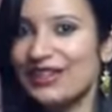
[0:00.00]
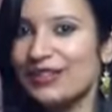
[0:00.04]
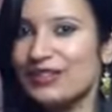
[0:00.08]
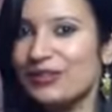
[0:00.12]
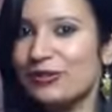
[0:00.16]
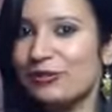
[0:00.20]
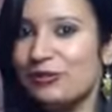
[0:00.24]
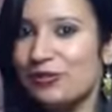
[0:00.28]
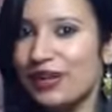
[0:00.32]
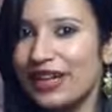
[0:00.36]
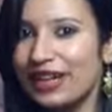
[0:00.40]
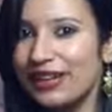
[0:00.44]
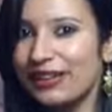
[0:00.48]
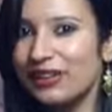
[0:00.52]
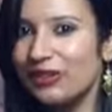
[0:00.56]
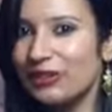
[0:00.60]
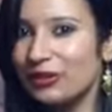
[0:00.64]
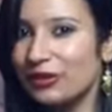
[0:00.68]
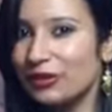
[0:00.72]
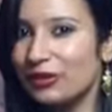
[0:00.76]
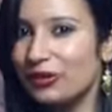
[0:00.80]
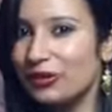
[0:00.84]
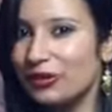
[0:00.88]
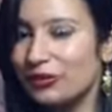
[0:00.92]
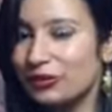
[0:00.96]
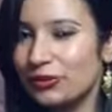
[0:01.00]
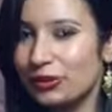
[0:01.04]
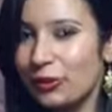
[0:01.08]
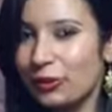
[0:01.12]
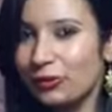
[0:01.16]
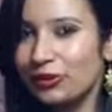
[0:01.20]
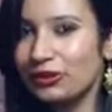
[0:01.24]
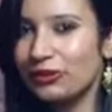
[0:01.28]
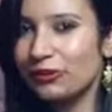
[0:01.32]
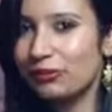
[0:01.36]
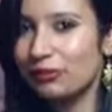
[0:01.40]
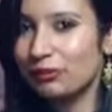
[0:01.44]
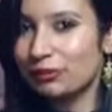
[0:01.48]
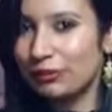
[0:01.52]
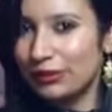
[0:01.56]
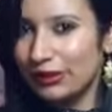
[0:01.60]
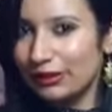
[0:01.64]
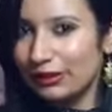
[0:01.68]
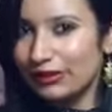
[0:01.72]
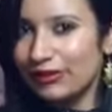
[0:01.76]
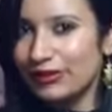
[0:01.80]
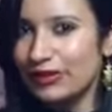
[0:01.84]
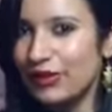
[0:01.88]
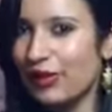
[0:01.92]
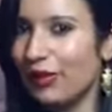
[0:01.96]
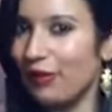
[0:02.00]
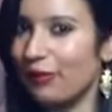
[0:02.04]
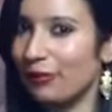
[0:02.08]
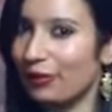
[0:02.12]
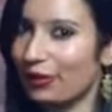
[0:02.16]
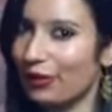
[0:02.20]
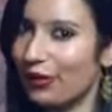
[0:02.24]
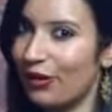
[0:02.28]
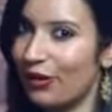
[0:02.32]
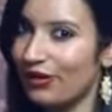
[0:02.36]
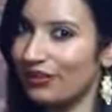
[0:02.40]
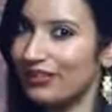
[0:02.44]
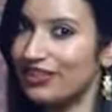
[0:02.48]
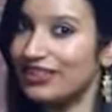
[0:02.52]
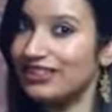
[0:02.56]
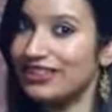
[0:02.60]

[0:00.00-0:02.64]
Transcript: So make sure you don't build up on the